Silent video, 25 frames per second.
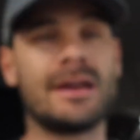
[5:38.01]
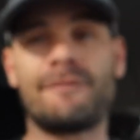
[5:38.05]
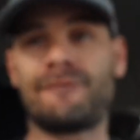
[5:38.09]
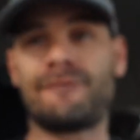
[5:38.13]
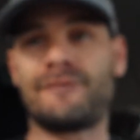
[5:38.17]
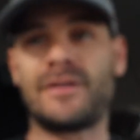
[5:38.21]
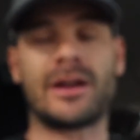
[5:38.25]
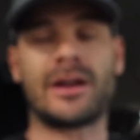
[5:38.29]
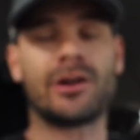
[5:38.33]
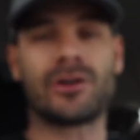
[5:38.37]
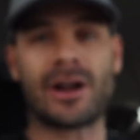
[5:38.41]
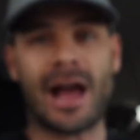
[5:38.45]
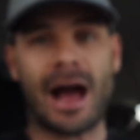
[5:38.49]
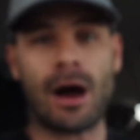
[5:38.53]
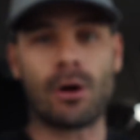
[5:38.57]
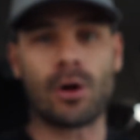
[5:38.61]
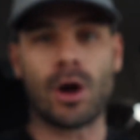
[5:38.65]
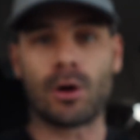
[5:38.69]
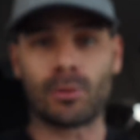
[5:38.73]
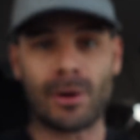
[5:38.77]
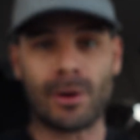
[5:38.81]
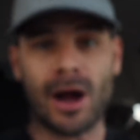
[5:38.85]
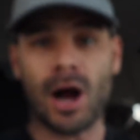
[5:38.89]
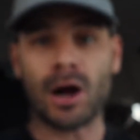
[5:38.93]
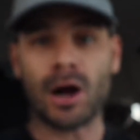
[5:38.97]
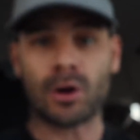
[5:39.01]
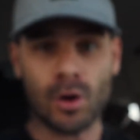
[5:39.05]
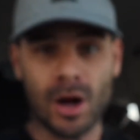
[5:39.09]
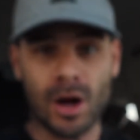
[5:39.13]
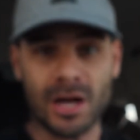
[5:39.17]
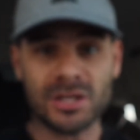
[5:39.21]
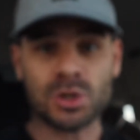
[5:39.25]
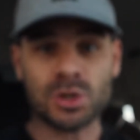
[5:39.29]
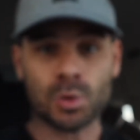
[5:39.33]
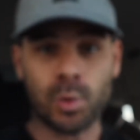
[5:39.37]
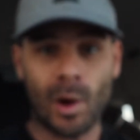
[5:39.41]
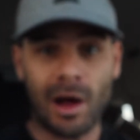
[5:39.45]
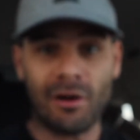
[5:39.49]
figured out
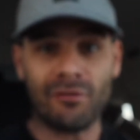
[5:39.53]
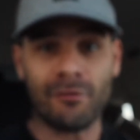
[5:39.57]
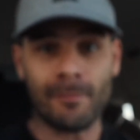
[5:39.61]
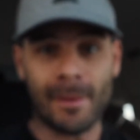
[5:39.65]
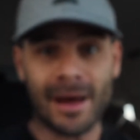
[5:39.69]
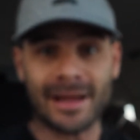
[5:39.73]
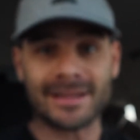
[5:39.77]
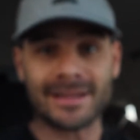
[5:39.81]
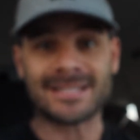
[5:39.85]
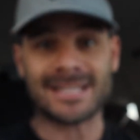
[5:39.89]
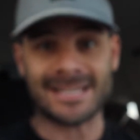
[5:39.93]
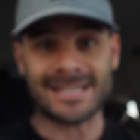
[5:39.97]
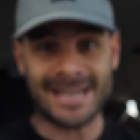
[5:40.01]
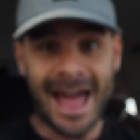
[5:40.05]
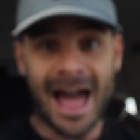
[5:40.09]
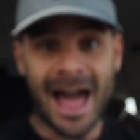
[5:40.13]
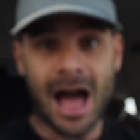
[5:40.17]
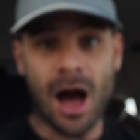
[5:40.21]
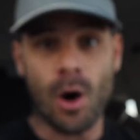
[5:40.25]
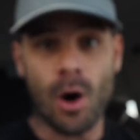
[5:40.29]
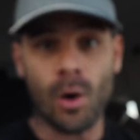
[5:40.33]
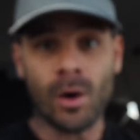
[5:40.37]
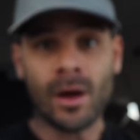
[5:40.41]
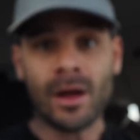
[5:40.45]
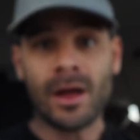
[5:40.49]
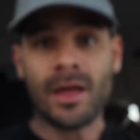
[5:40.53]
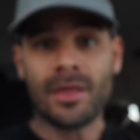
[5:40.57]
across 12 months now,